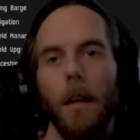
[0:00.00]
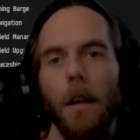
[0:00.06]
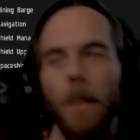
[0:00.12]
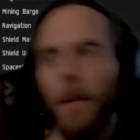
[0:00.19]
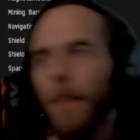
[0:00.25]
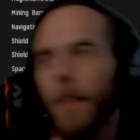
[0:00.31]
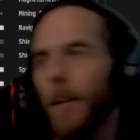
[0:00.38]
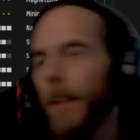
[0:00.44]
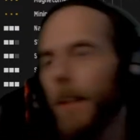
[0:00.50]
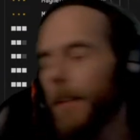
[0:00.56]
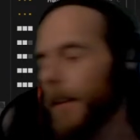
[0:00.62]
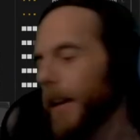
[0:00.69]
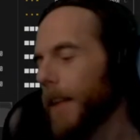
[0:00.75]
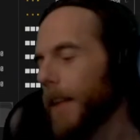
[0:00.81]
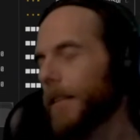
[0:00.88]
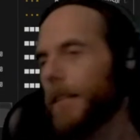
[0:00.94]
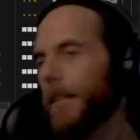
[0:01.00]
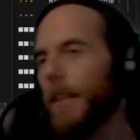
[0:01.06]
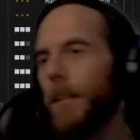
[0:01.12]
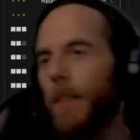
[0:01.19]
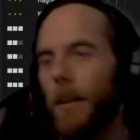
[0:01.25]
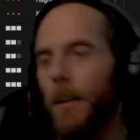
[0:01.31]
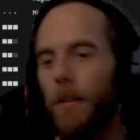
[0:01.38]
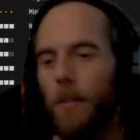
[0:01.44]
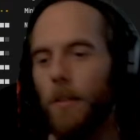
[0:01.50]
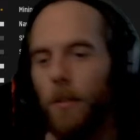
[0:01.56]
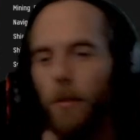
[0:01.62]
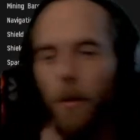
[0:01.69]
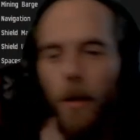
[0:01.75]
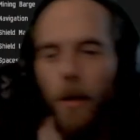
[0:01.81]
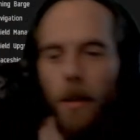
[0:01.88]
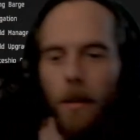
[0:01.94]
I have anything in asset safety, I should just
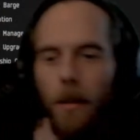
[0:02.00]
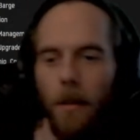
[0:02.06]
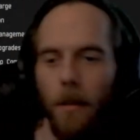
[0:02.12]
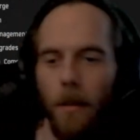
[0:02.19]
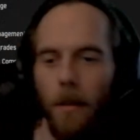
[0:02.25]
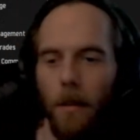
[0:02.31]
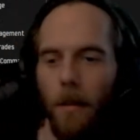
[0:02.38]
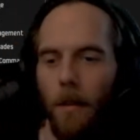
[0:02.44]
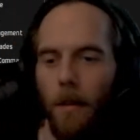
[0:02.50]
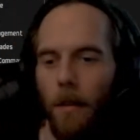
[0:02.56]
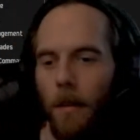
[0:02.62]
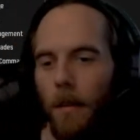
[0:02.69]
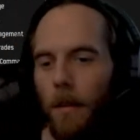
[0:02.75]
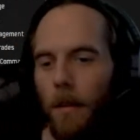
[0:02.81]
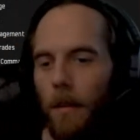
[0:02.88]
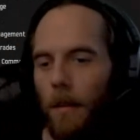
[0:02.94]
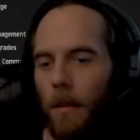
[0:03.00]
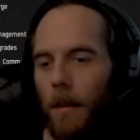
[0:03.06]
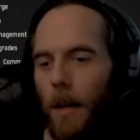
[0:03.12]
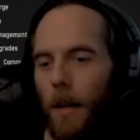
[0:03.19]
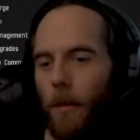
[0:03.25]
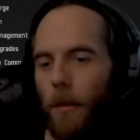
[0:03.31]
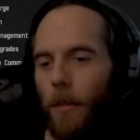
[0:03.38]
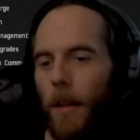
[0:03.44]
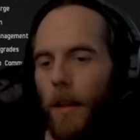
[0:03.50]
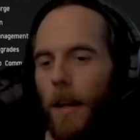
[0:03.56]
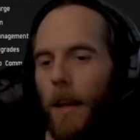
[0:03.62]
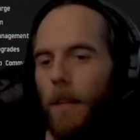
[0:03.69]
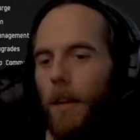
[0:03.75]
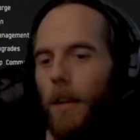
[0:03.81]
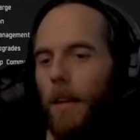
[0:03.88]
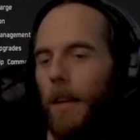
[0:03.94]
show it. I don't think I
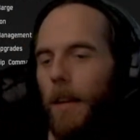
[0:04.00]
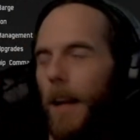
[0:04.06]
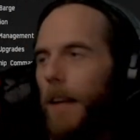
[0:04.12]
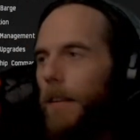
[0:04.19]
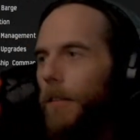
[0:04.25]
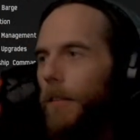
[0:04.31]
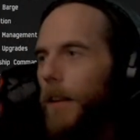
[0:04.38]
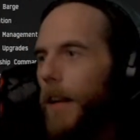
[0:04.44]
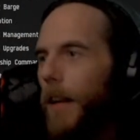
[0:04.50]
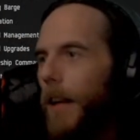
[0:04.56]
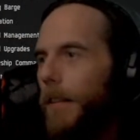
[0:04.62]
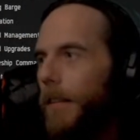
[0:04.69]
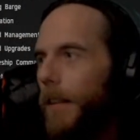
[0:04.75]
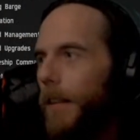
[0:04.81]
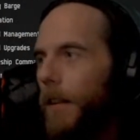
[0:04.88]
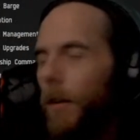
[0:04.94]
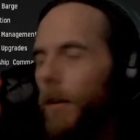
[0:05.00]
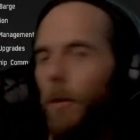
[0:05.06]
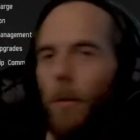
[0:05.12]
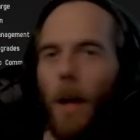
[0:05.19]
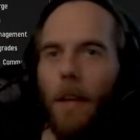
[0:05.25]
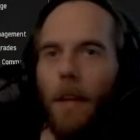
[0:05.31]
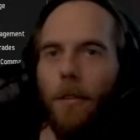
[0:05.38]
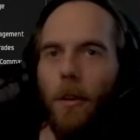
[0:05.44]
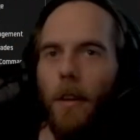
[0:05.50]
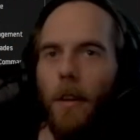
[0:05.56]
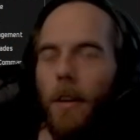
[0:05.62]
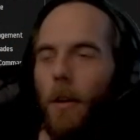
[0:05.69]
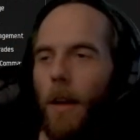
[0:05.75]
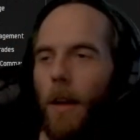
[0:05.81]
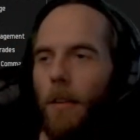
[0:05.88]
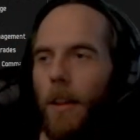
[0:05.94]
have anything actively in asset safety. Oh, I certainly
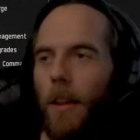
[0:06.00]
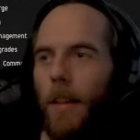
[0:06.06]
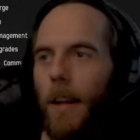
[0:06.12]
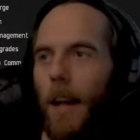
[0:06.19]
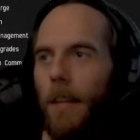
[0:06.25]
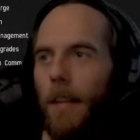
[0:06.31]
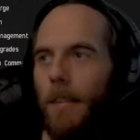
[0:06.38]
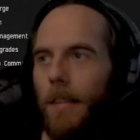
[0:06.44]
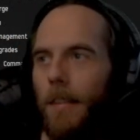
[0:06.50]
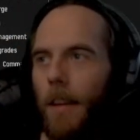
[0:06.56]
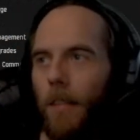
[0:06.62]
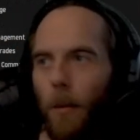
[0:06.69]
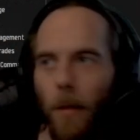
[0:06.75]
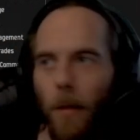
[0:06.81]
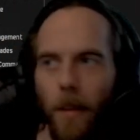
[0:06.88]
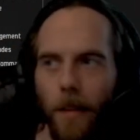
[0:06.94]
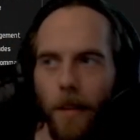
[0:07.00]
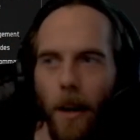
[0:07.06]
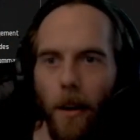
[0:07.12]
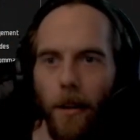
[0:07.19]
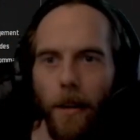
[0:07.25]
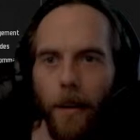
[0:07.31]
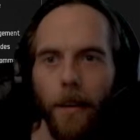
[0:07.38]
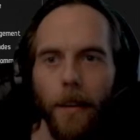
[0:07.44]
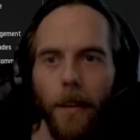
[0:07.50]
don't have anything in asset safety with this character.